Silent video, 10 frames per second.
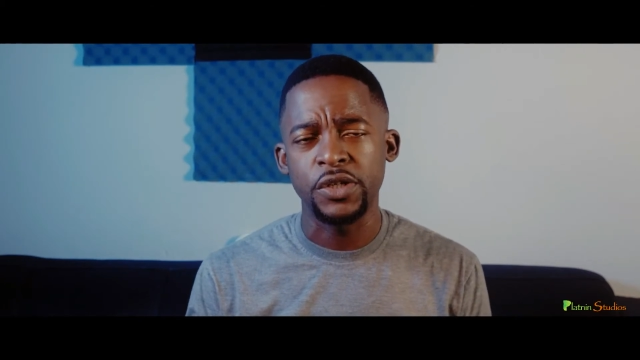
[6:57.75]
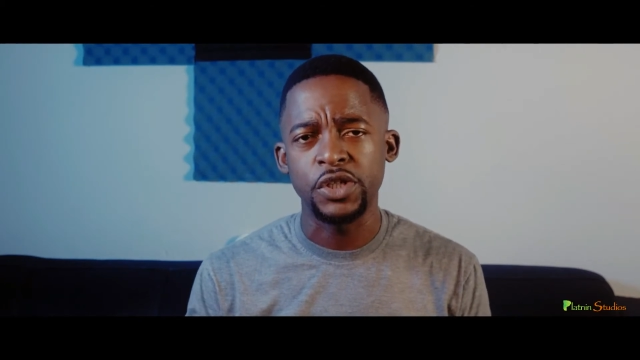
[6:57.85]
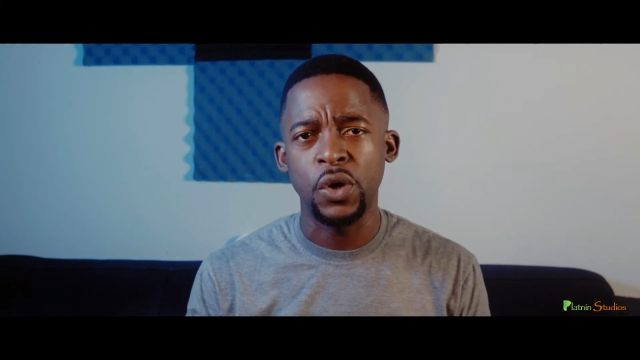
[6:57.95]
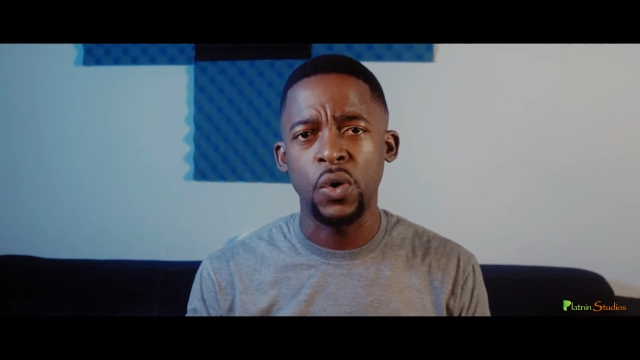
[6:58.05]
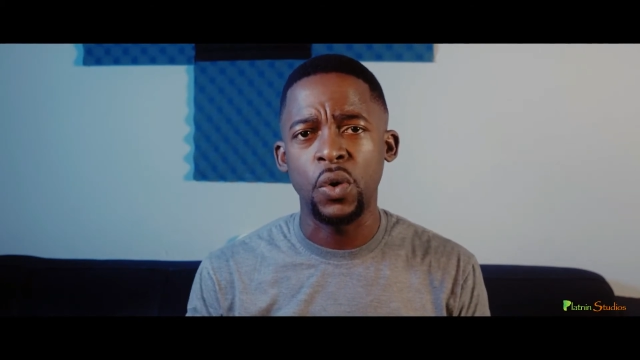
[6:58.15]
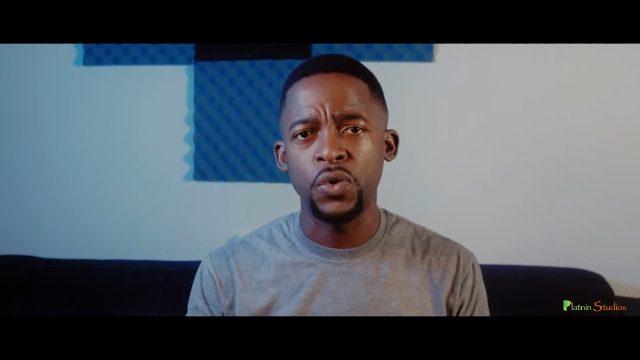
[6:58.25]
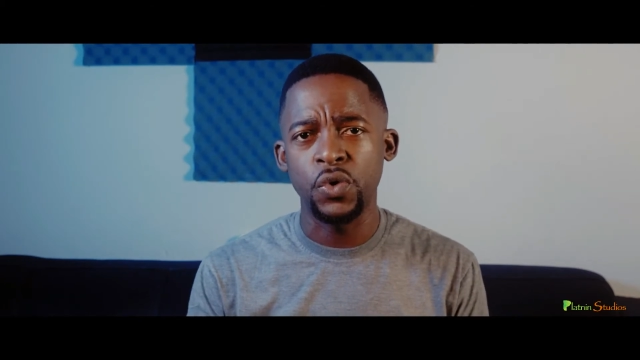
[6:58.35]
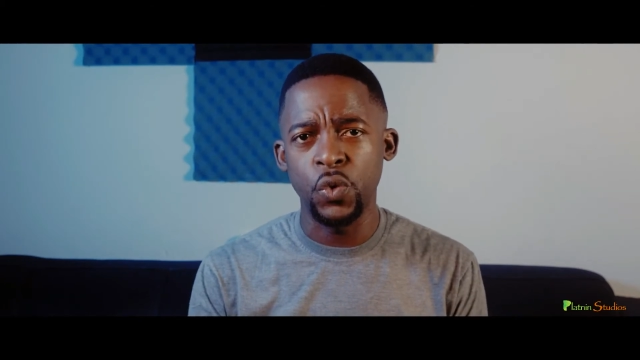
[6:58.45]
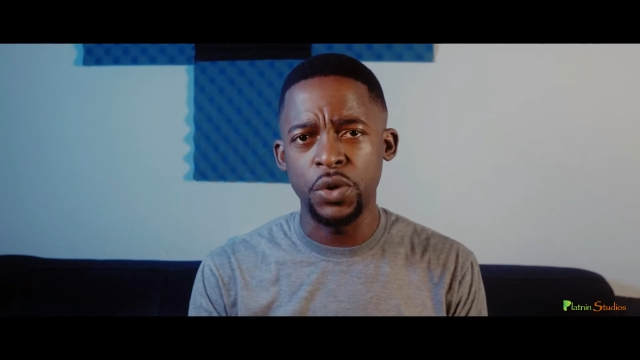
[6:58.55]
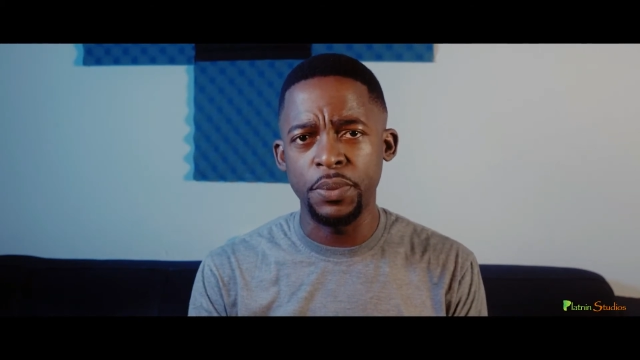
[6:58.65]
So
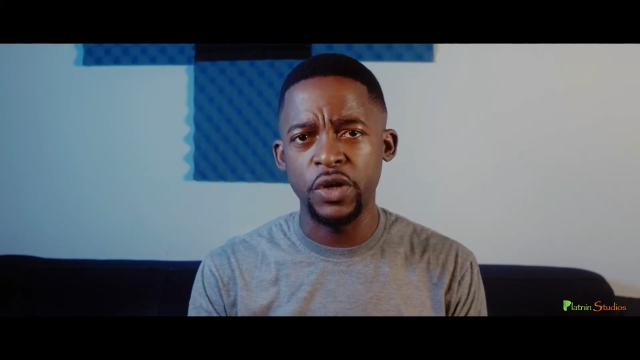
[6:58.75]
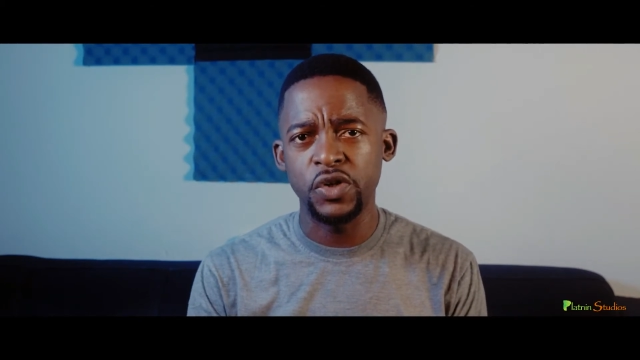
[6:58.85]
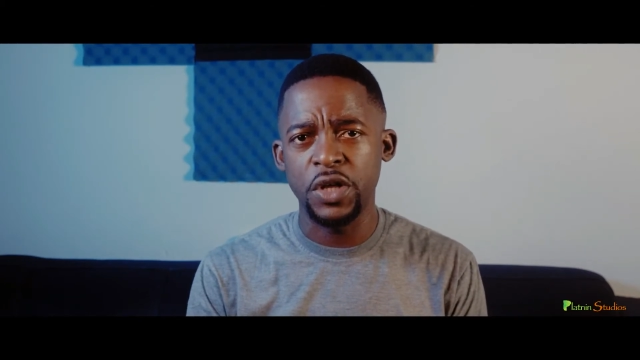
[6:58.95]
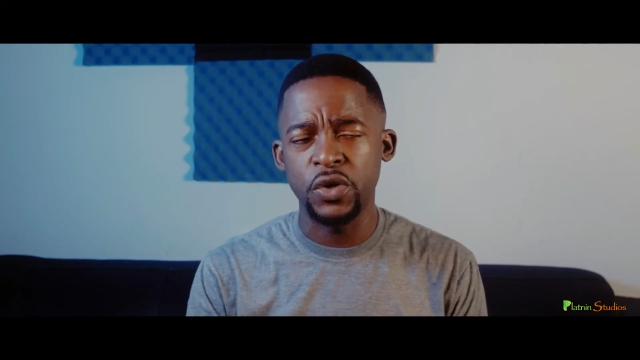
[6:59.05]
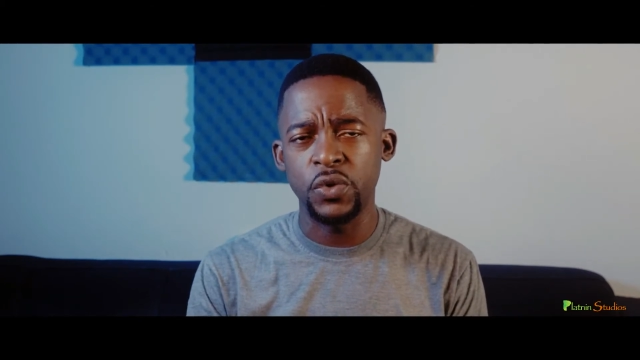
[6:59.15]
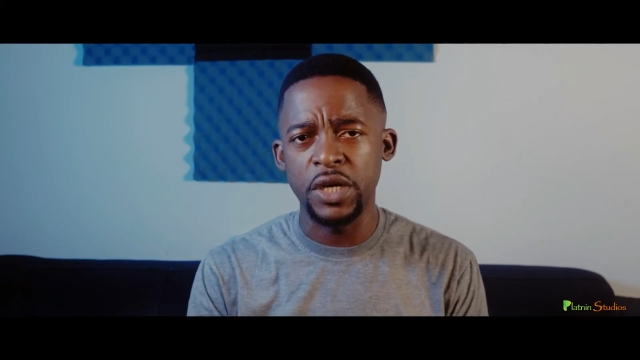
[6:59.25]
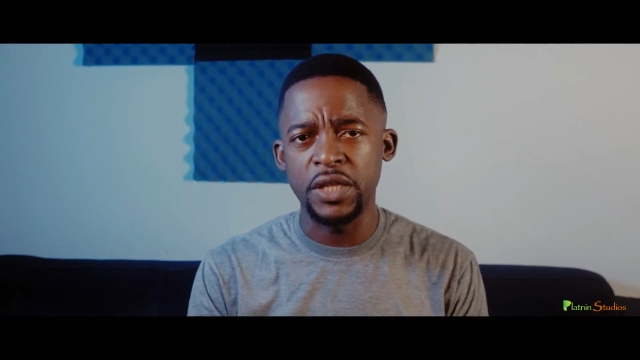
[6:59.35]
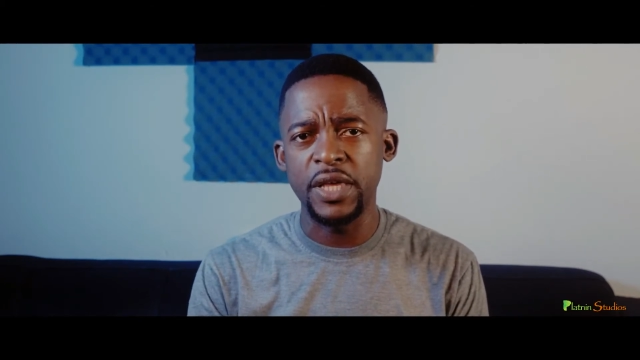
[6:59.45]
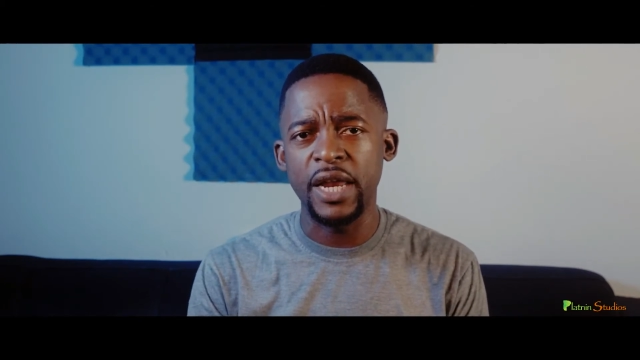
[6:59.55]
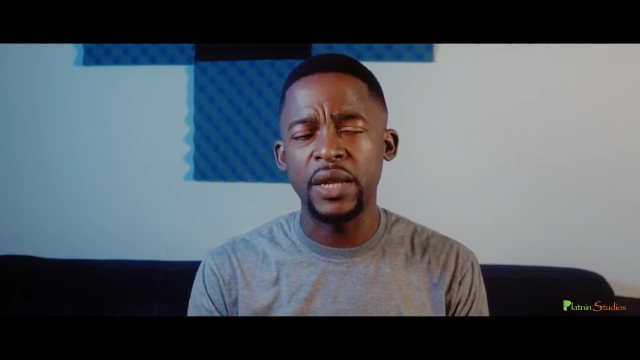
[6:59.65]
you want to make sure that you
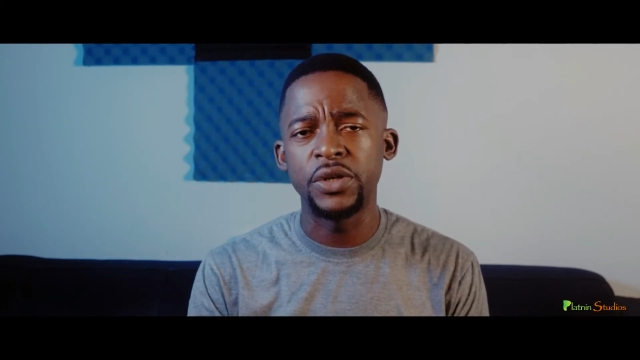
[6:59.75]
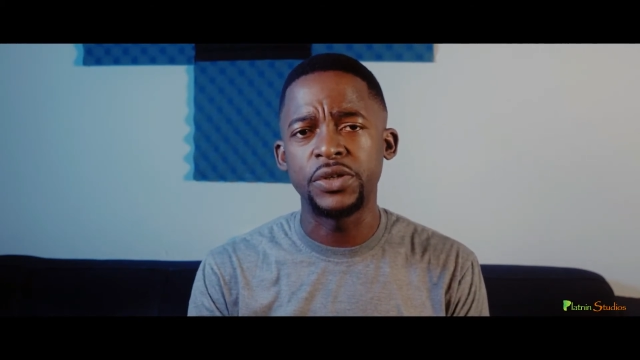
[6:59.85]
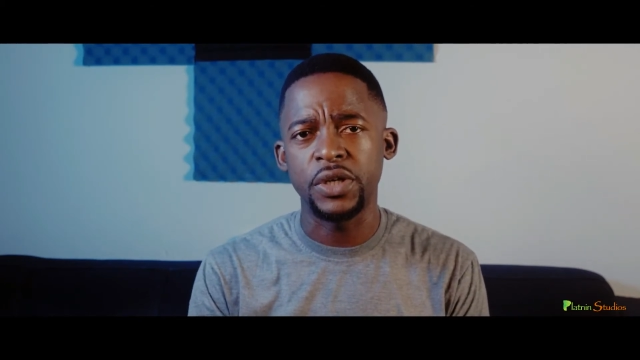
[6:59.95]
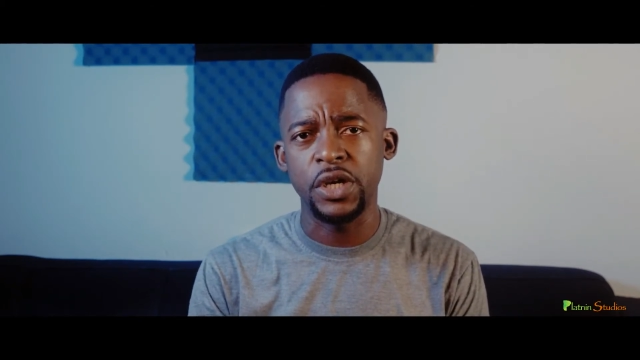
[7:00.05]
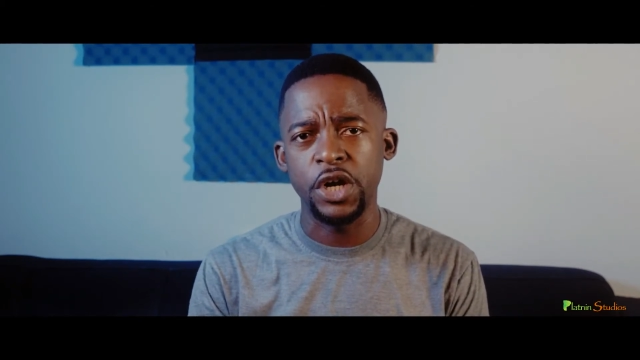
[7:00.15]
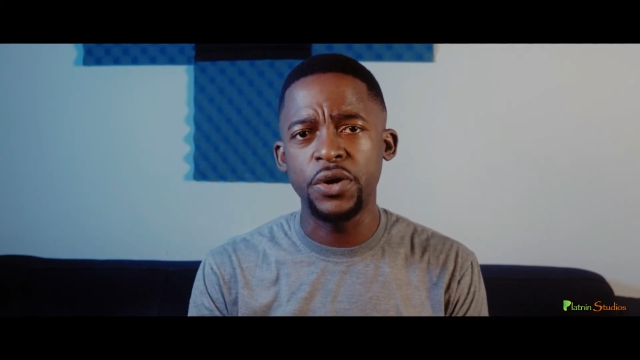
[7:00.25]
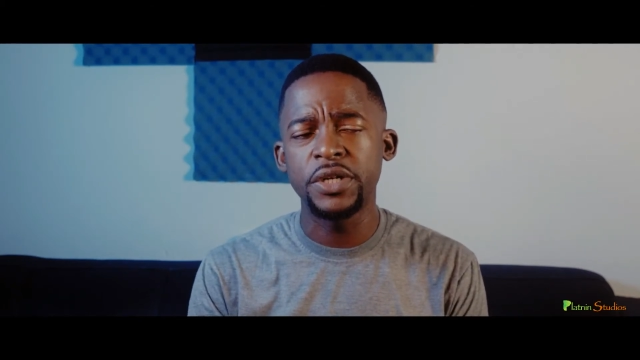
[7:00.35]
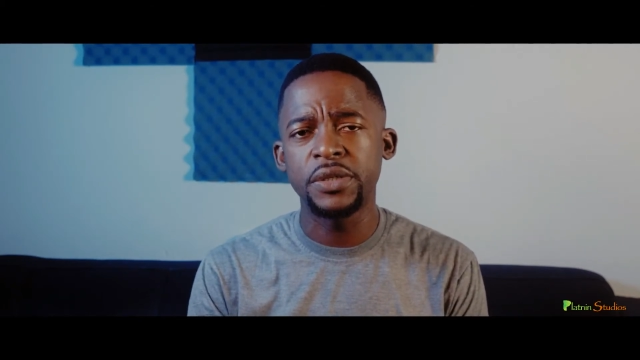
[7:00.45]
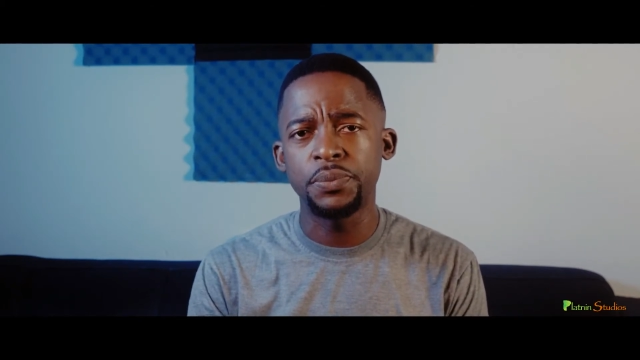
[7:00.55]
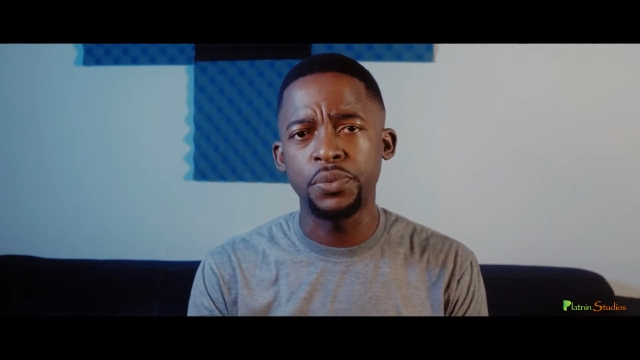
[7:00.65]
get that, and your security
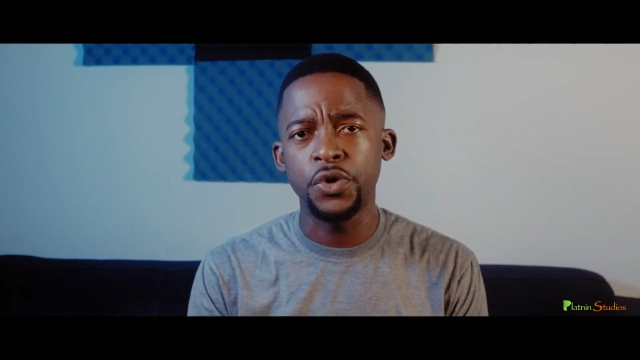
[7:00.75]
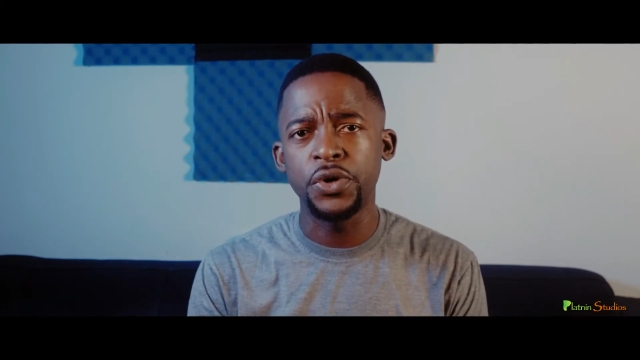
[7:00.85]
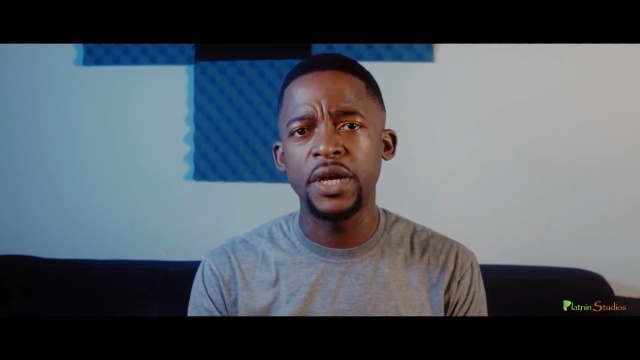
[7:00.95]
is important.